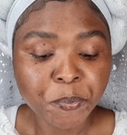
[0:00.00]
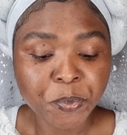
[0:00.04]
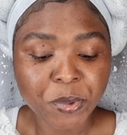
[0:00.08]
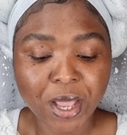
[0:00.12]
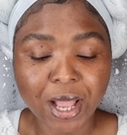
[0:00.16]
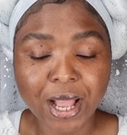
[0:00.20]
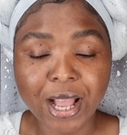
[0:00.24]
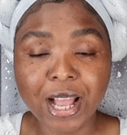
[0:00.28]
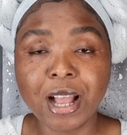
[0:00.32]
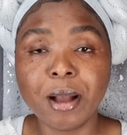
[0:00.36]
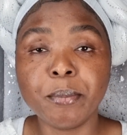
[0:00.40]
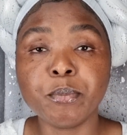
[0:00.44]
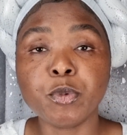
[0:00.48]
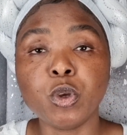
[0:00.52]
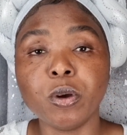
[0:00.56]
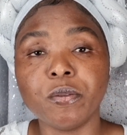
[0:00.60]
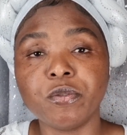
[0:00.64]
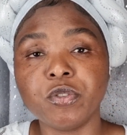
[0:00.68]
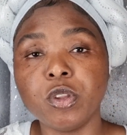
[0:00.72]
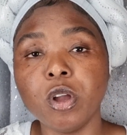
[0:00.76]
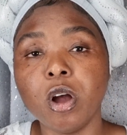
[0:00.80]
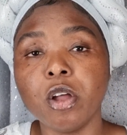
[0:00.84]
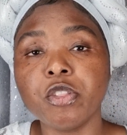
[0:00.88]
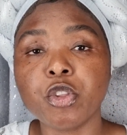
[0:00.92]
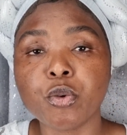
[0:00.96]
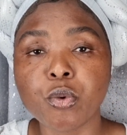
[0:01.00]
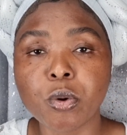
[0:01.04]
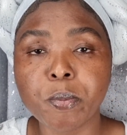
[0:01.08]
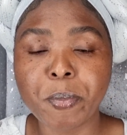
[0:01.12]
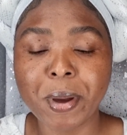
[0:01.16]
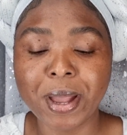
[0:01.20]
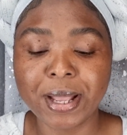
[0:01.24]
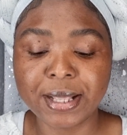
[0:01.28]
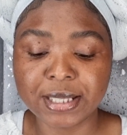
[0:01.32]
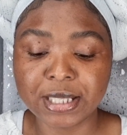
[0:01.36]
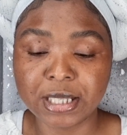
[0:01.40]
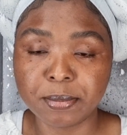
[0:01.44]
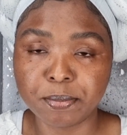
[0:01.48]
um you've done the
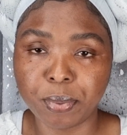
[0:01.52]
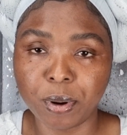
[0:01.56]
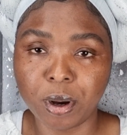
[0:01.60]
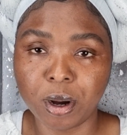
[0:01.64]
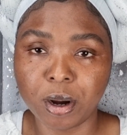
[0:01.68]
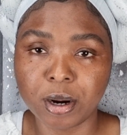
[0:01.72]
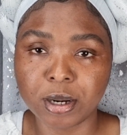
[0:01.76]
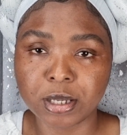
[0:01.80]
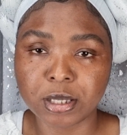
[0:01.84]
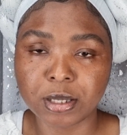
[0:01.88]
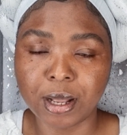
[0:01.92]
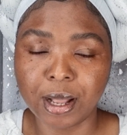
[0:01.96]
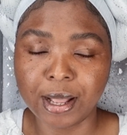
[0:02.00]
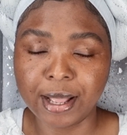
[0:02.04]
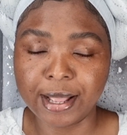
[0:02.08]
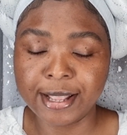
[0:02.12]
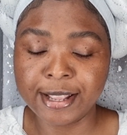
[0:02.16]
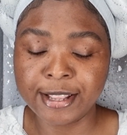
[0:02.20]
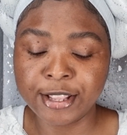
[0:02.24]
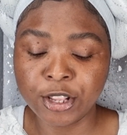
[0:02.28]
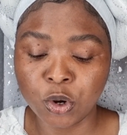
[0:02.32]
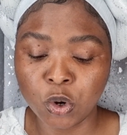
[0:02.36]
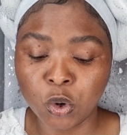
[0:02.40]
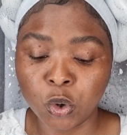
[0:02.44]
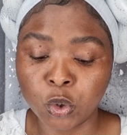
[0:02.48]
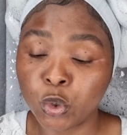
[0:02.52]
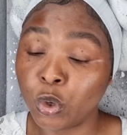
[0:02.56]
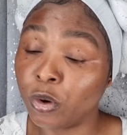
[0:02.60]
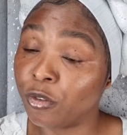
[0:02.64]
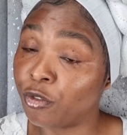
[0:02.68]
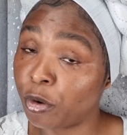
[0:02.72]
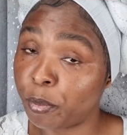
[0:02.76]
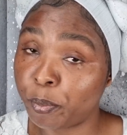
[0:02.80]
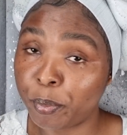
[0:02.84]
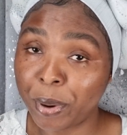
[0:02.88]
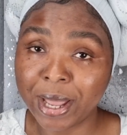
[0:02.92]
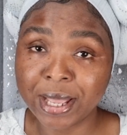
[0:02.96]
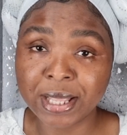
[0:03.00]
repenting part you know you've
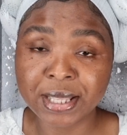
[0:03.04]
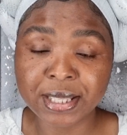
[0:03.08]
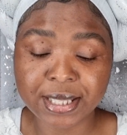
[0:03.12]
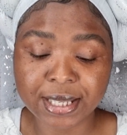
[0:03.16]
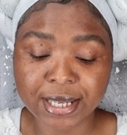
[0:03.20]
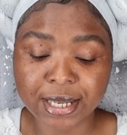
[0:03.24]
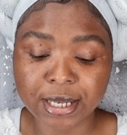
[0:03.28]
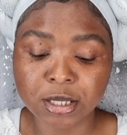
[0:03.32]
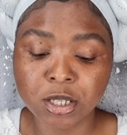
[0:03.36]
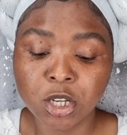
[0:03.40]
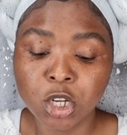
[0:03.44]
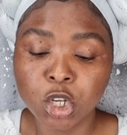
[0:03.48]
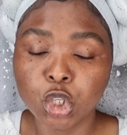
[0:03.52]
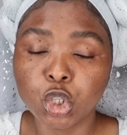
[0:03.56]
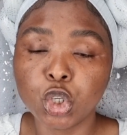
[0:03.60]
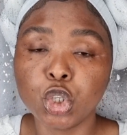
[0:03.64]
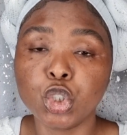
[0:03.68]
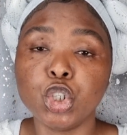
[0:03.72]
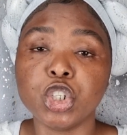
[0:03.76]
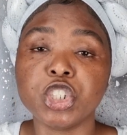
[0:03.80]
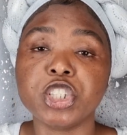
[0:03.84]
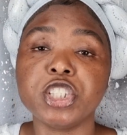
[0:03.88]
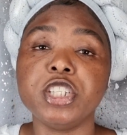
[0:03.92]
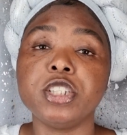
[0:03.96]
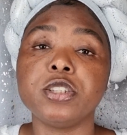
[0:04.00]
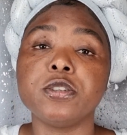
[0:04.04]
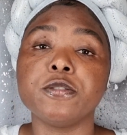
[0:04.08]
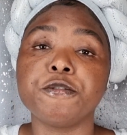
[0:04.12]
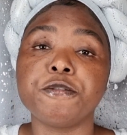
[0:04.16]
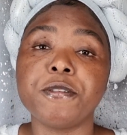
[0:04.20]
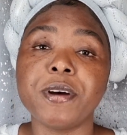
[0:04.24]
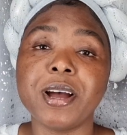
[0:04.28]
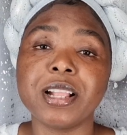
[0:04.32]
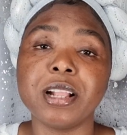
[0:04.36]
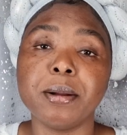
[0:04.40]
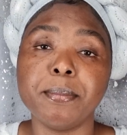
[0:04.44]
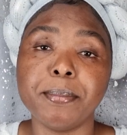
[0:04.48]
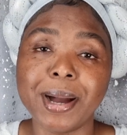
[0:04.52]
repented you just need to
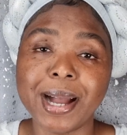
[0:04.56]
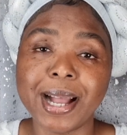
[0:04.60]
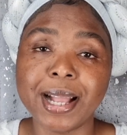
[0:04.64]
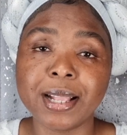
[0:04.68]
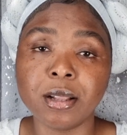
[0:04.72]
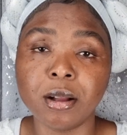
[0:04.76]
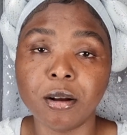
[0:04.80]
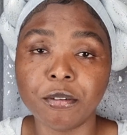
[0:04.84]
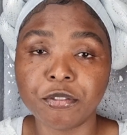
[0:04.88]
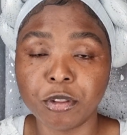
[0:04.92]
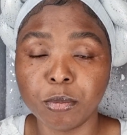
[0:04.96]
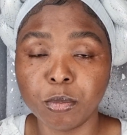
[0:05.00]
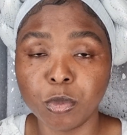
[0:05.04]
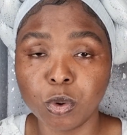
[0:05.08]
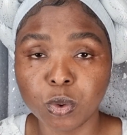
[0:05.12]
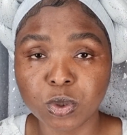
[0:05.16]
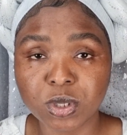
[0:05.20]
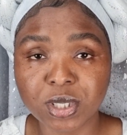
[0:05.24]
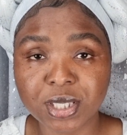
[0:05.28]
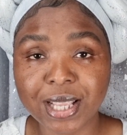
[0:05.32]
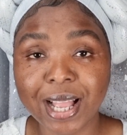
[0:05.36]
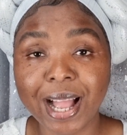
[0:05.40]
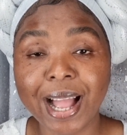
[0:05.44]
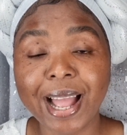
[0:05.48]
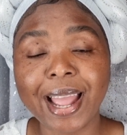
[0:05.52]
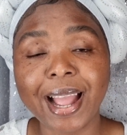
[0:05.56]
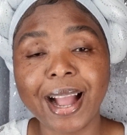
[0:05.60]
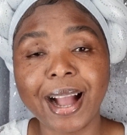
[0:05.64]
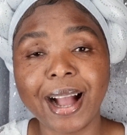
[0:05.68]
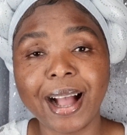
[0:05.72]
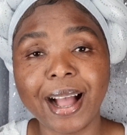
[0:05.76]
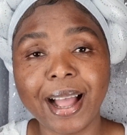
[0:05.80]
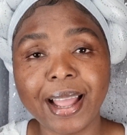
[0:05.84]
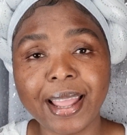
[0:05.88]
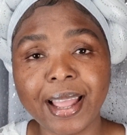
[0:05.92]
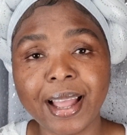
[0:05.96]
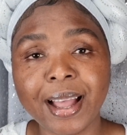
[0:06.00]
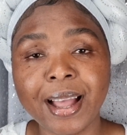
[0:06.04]
find a man of the most high
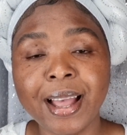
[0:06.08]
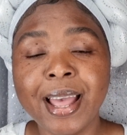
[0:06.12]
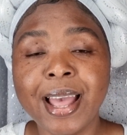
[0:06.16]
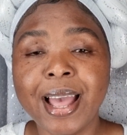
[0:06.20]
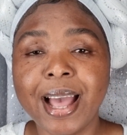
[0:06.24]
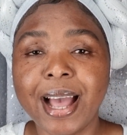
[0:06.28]
Ahayah